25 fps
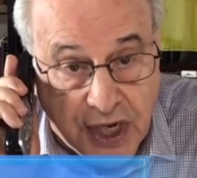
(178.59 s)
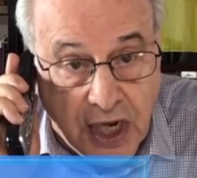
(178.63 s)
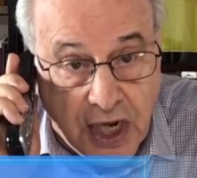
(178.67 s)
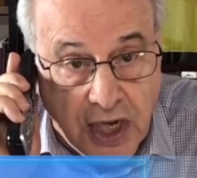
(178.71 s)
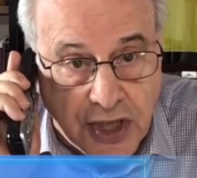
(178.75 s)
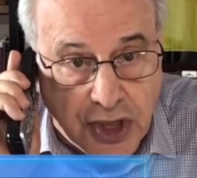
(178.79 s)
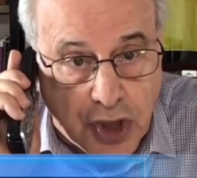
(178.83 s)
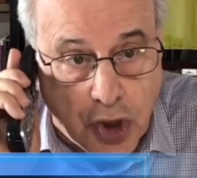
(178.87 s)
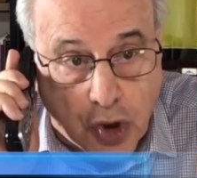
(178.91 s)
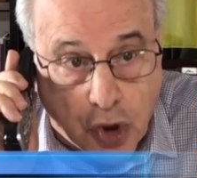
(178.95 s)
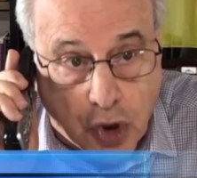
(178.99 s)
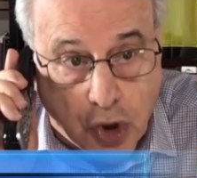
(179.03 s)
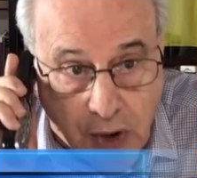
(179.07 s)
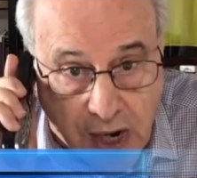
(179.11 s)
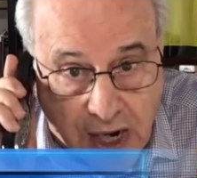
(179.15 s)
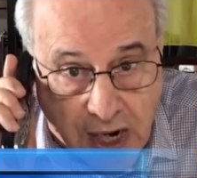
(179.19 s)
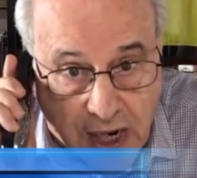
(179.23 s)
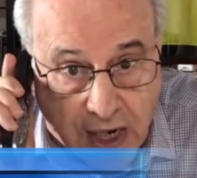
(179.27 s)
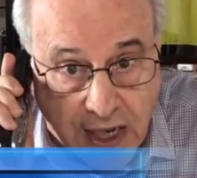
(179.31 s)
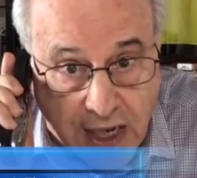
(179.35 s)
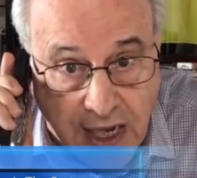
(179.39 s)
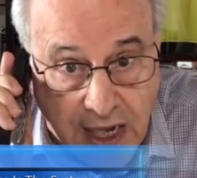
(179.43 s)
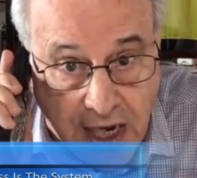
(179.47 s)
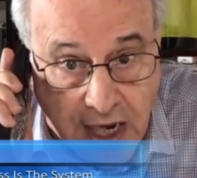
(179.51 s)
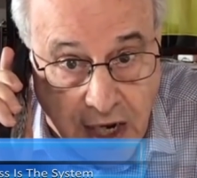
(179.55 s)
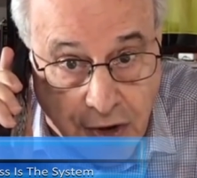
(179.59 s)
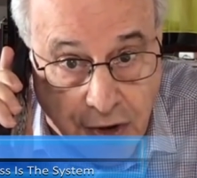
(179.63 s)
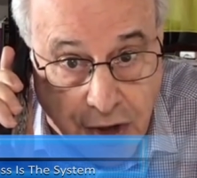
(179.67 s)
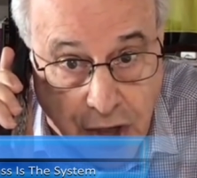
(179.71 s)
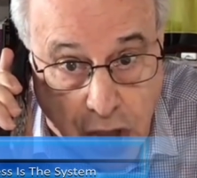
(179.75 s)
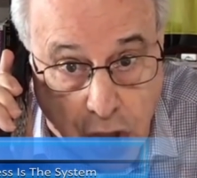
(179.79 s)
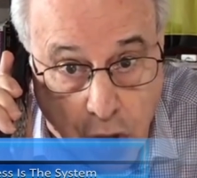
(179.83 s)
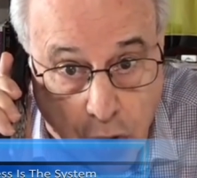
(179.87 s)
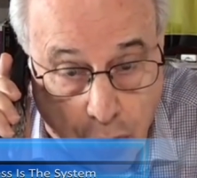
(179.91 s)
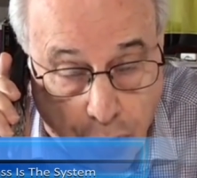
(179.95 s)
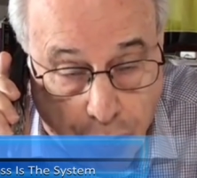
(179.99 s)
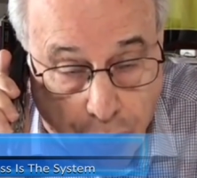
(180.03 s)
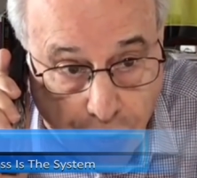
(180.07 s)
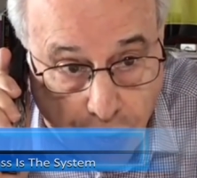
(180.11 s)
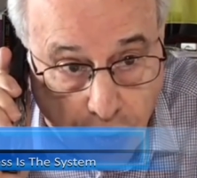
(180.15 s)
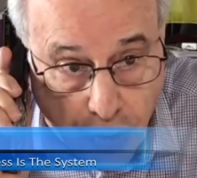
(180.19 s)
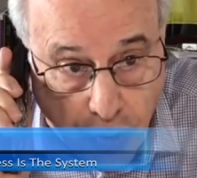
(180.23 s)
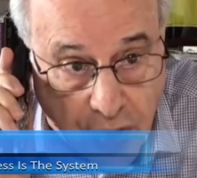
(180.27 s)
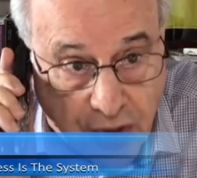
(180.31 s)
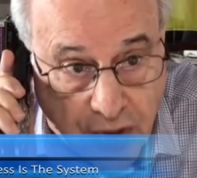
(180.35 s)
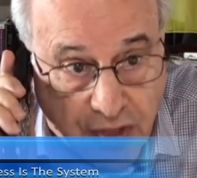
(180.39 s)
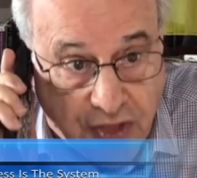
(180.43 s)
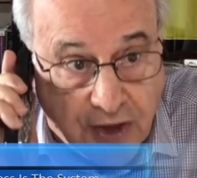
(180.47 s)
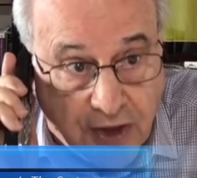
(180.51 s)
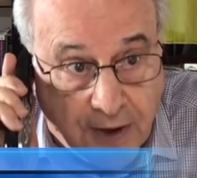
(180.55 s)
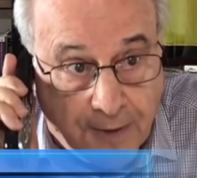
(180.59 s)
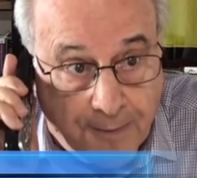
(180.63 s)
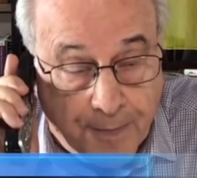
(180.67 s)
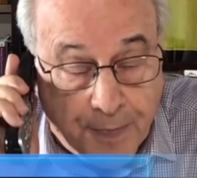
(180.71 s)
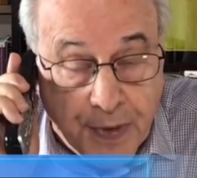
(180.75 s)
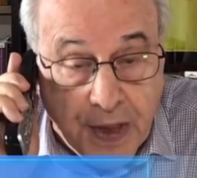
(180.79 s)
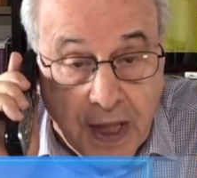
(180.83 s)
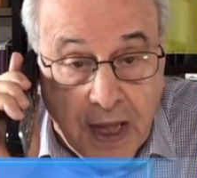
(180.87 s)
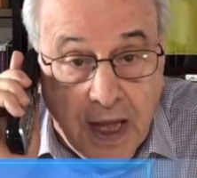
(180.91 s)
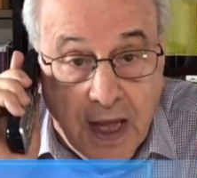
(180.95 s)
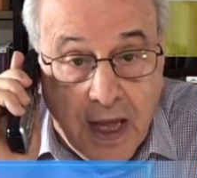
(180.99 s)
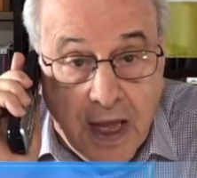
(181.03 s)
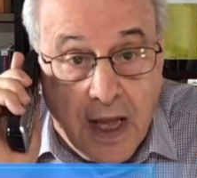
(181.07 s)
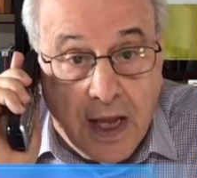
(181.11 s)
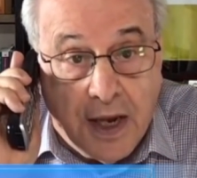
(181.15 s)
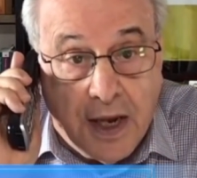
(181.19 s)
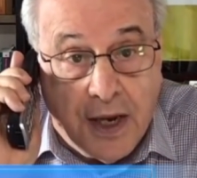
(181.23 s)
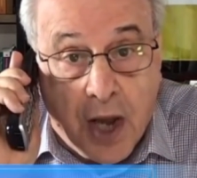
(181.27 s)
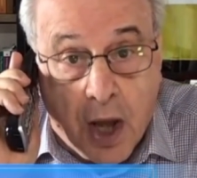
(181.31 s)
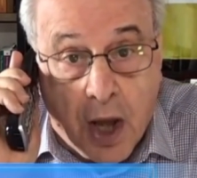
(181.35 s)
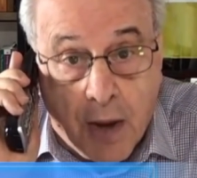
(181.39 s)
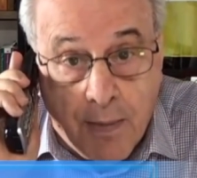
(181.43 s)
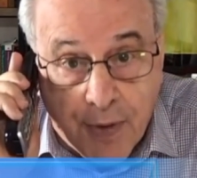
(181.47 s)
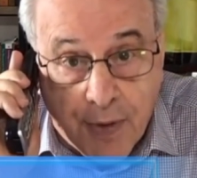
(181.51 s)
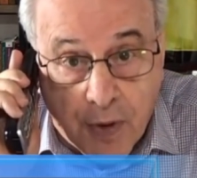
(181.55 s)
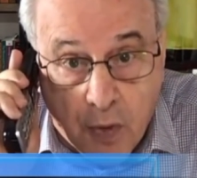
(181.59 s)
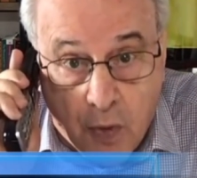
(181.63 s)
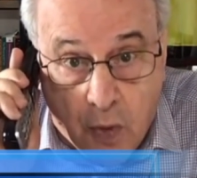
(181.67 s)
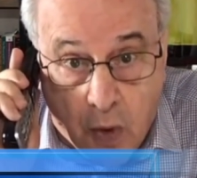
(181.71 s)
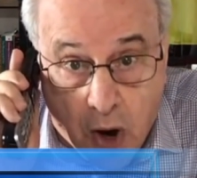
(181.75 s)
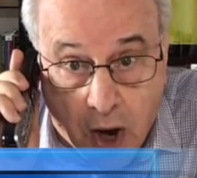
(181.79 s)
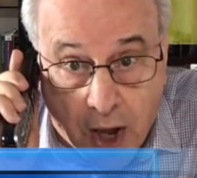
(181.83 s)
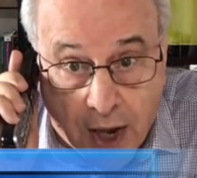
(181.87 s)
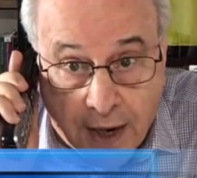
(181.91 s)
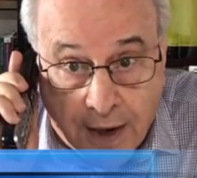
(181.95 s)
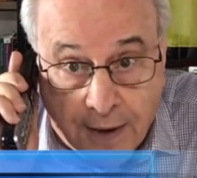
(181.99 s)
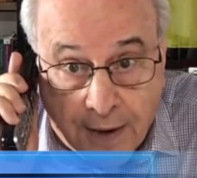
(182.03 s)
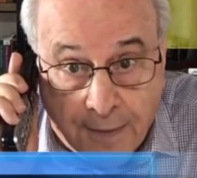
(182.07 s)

So quickly, here to go through with them. Number one,